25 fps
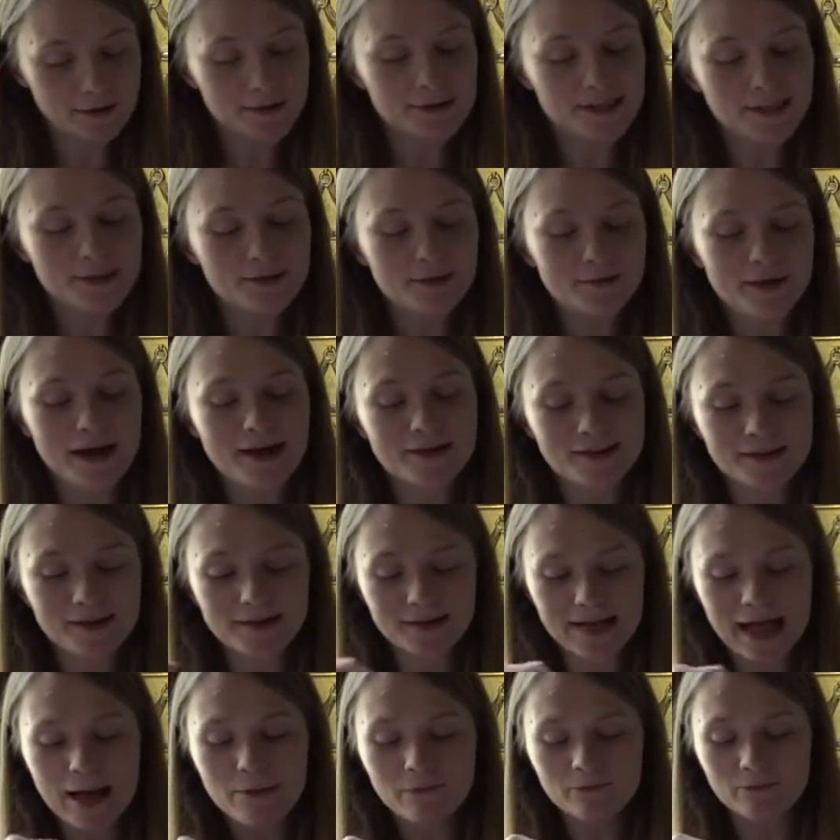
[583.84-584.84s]
who sit around
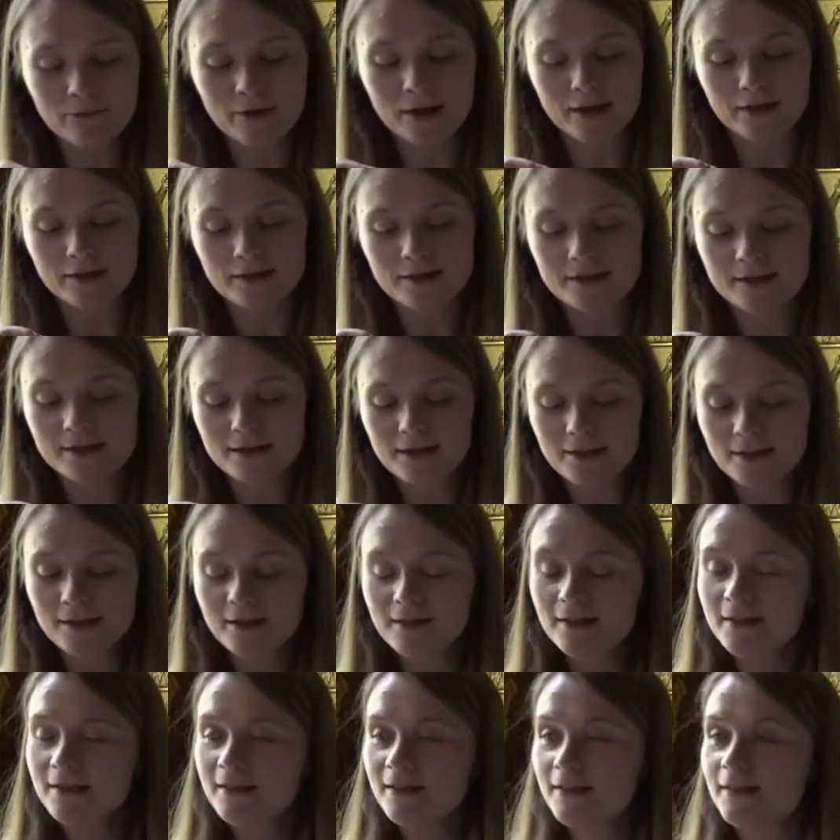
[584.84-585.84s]
our campfires
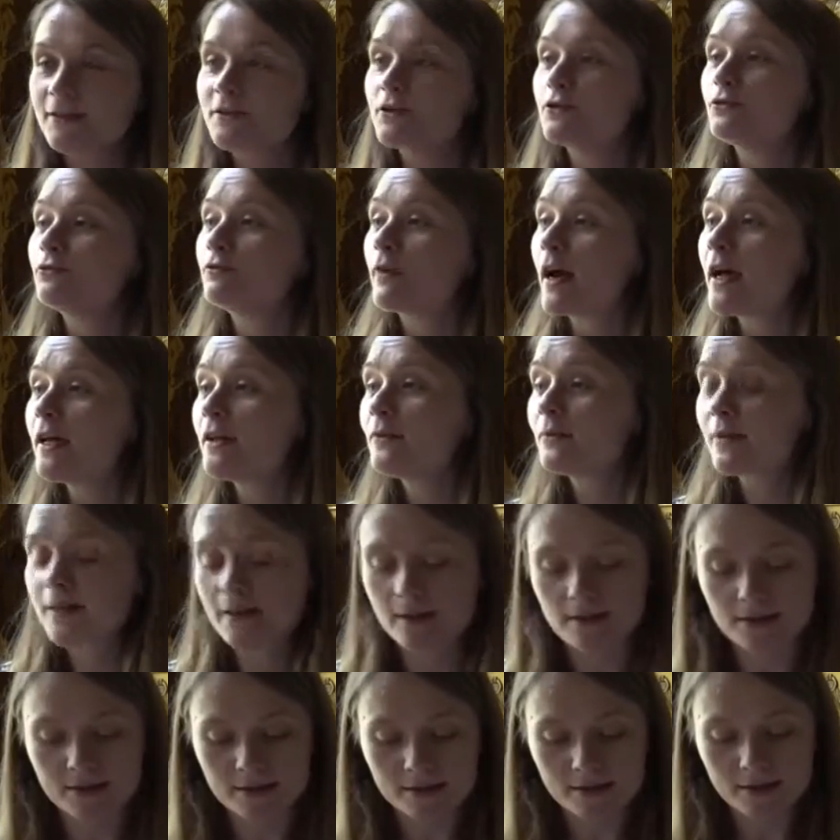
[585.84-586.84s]
and who ride
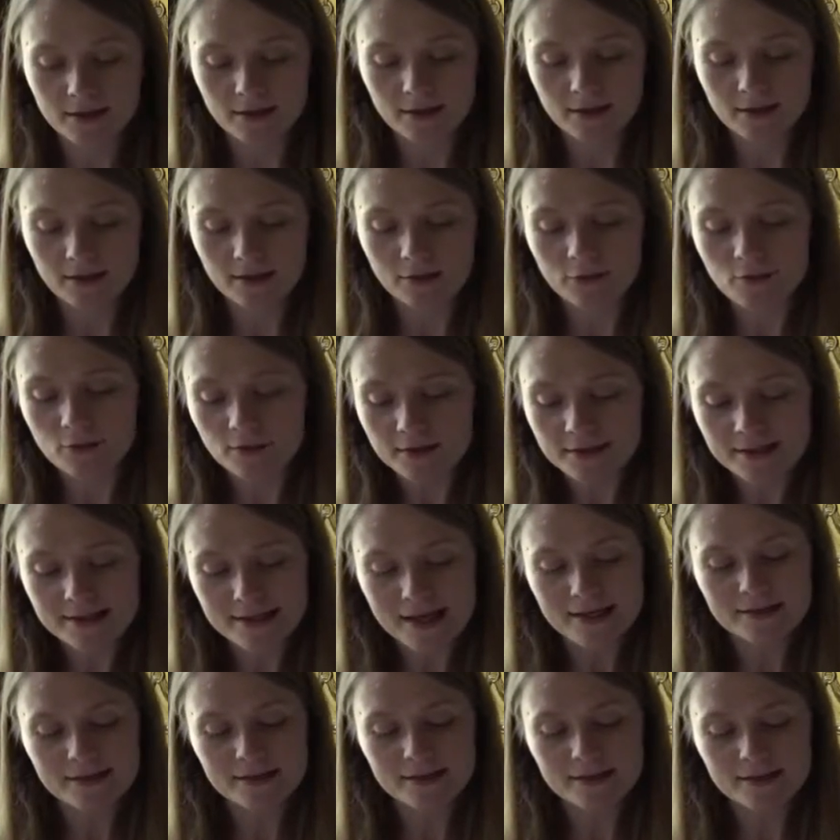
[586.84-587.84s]
with us across
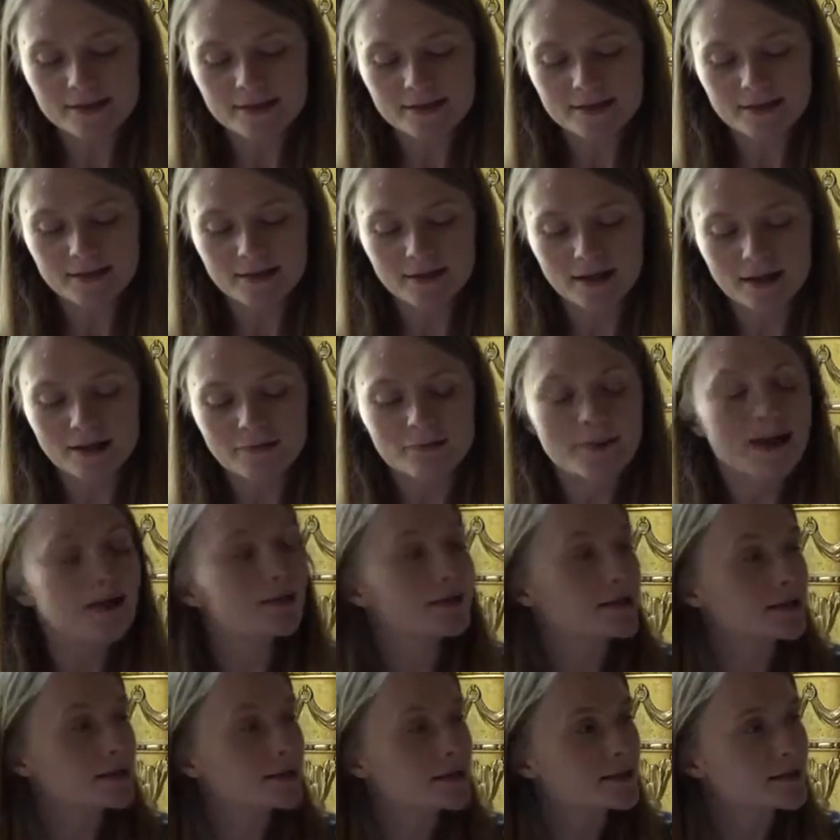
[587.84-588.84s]
deserts and
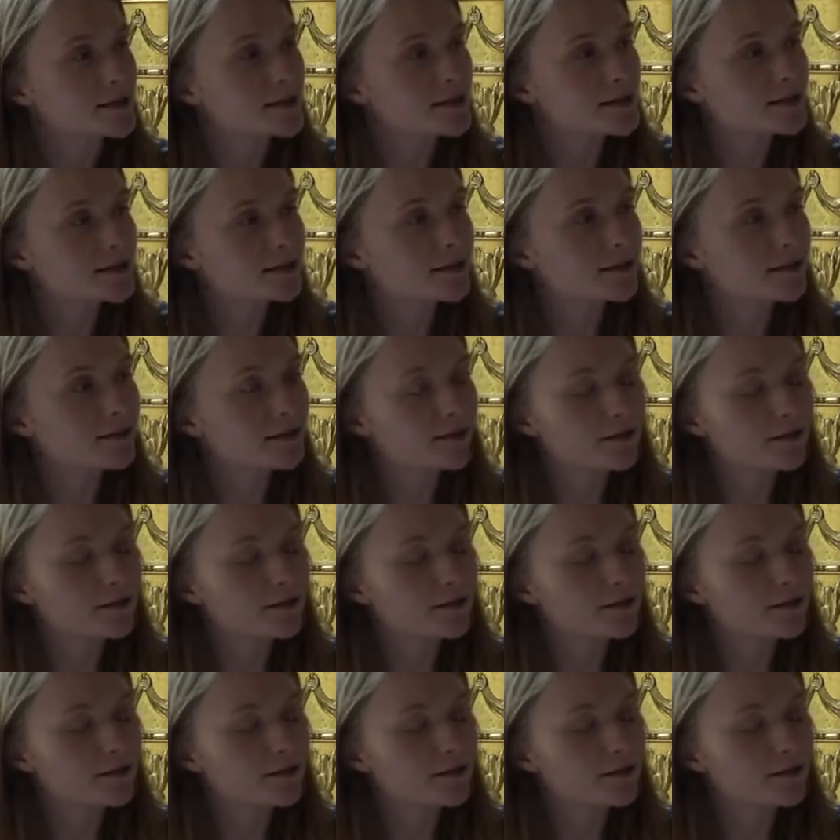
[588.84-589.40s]
mountains.